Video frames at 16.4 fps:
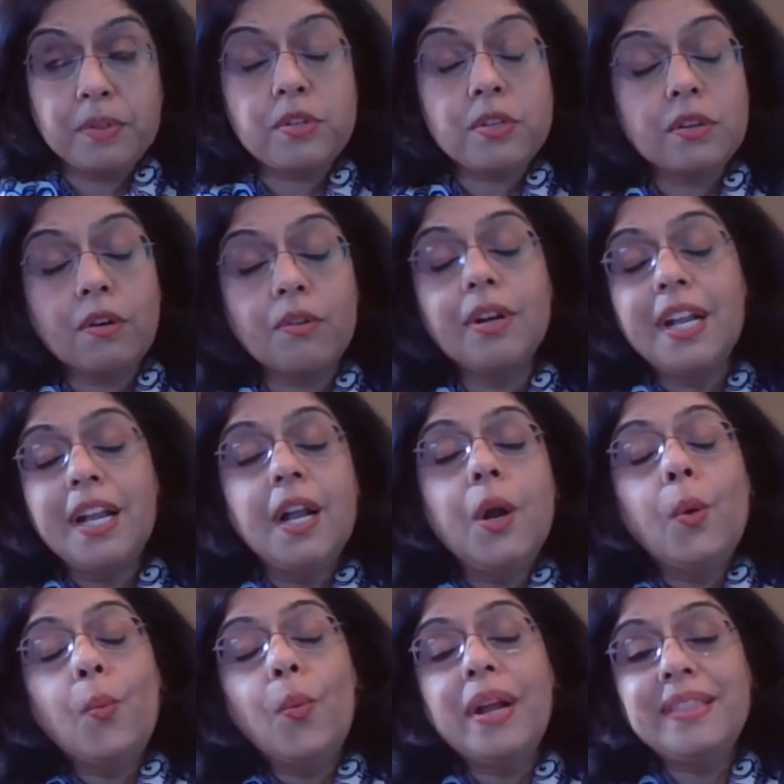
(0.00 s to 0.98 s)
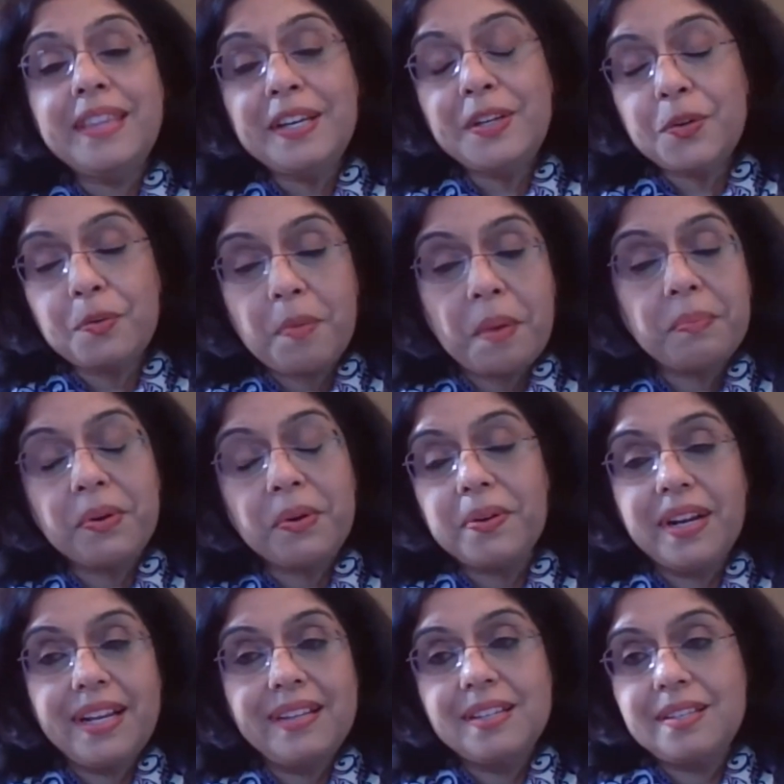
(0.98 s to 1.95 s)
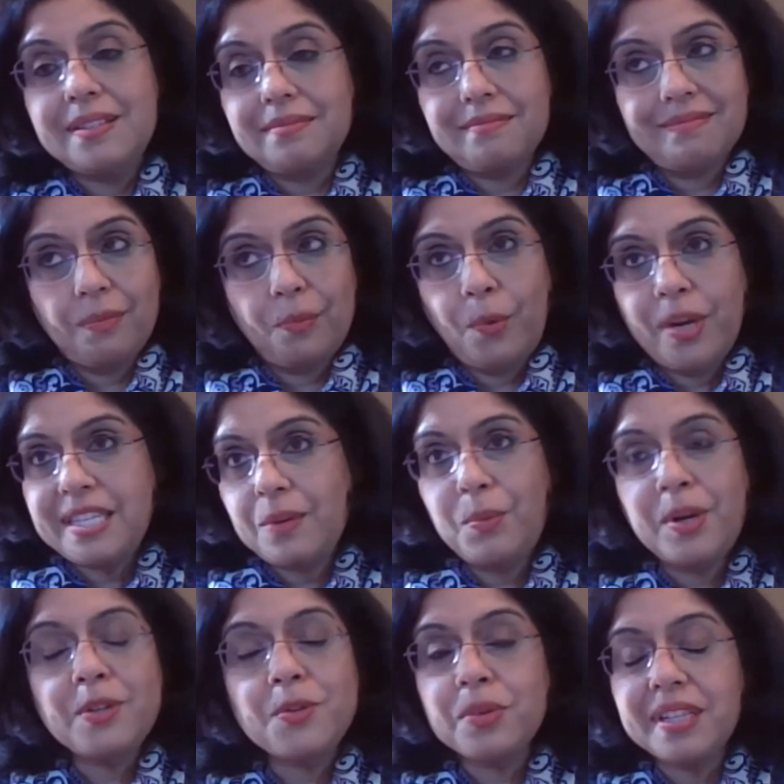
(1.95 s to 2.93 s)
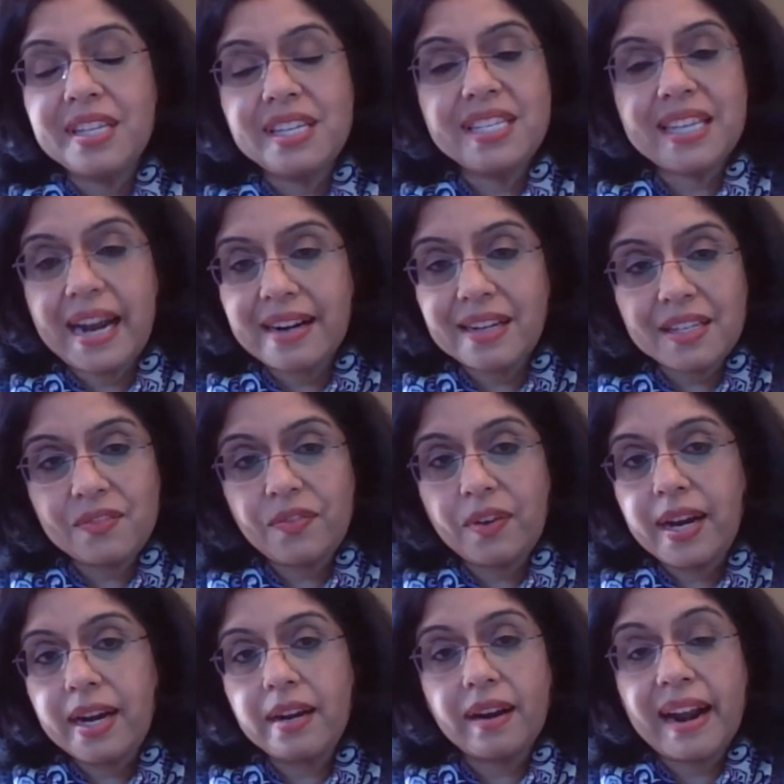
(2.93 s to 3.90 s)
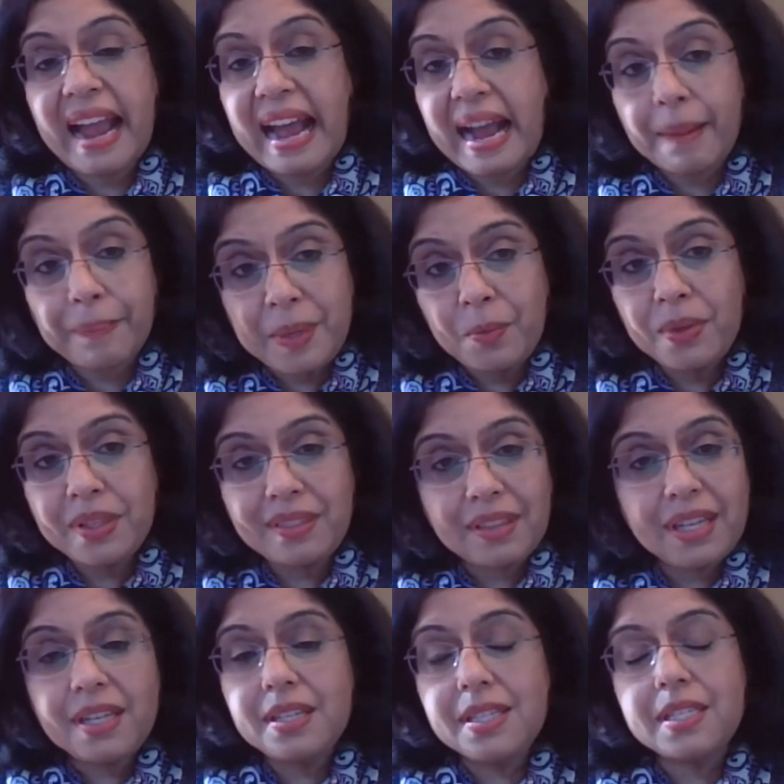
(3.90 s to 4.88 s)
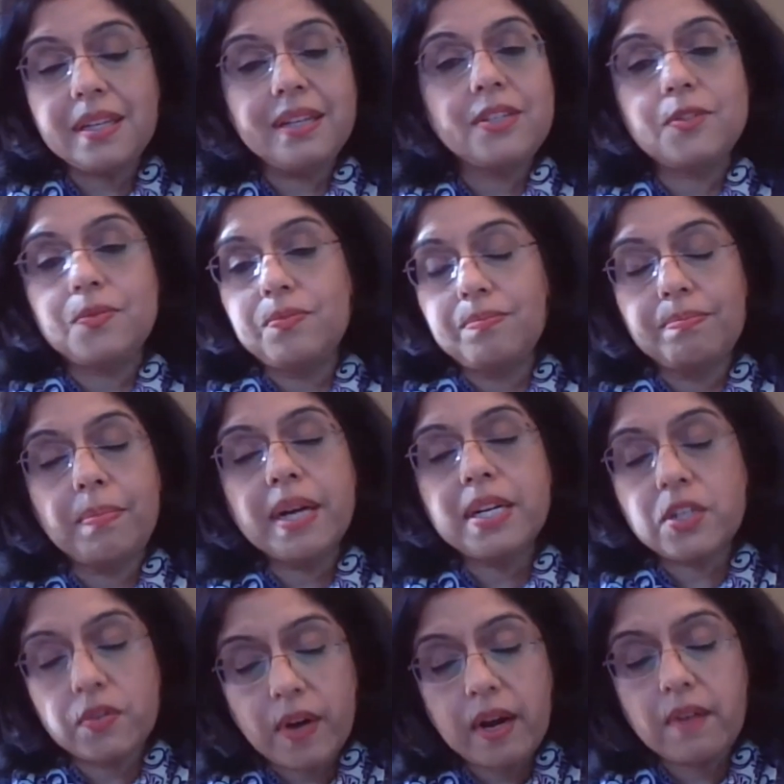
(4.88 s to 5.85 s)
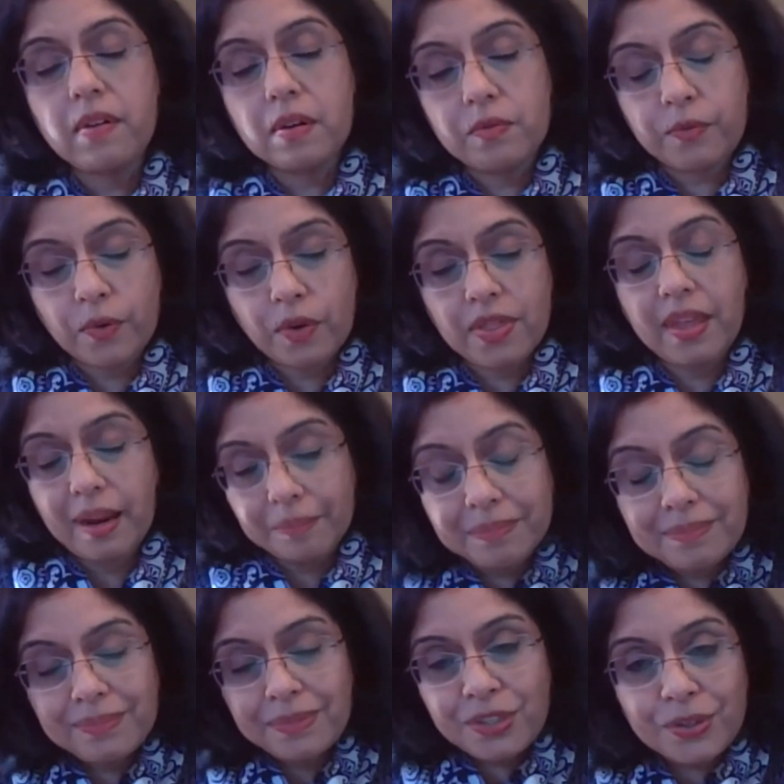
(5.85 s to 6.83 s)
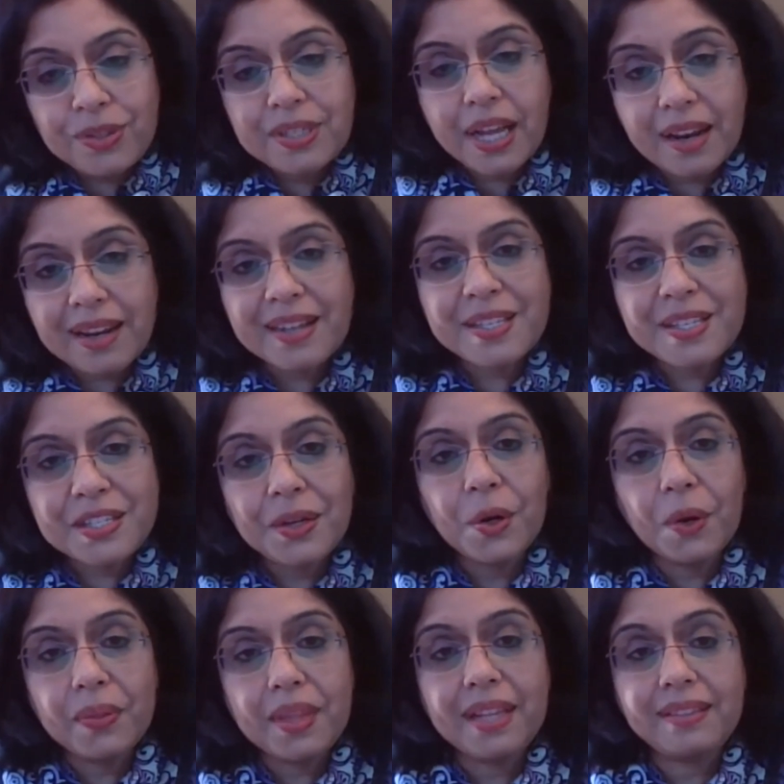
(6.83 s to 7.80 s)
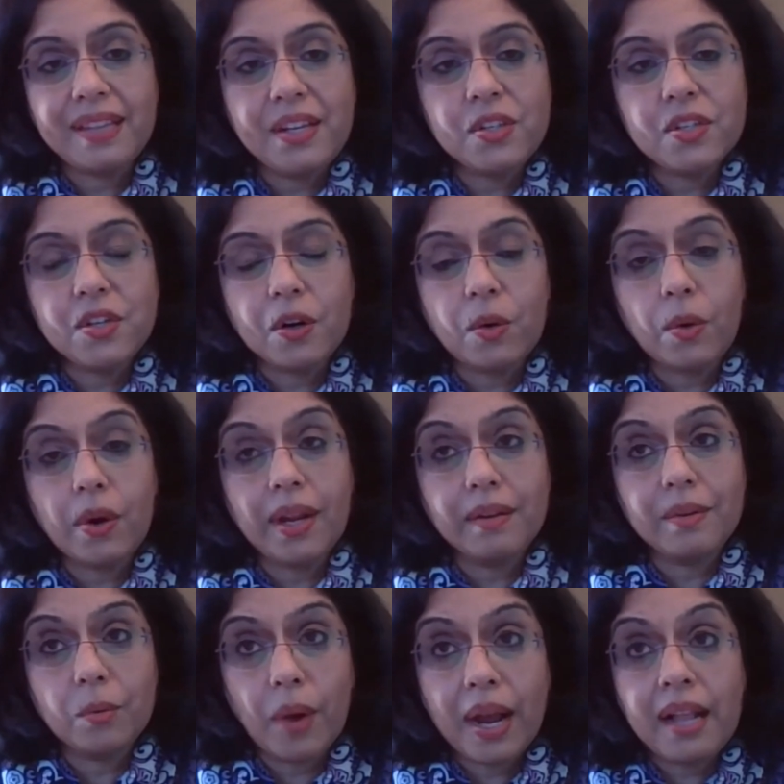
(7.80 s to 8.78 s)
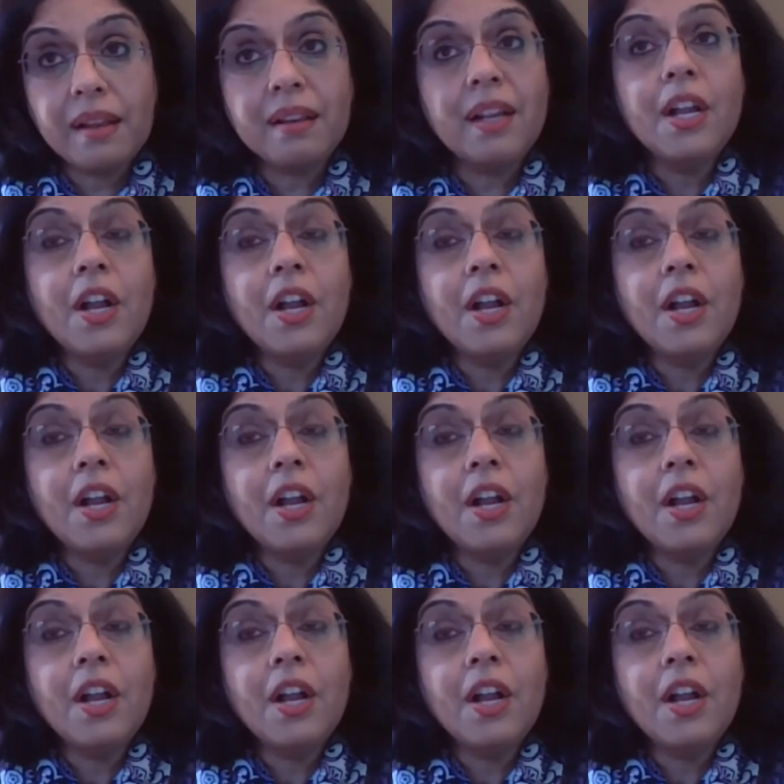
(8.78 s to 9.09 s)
So one thing to remember is when someone's really satisfied and happy with things, it's much rarer for them to tell us, that things are going well.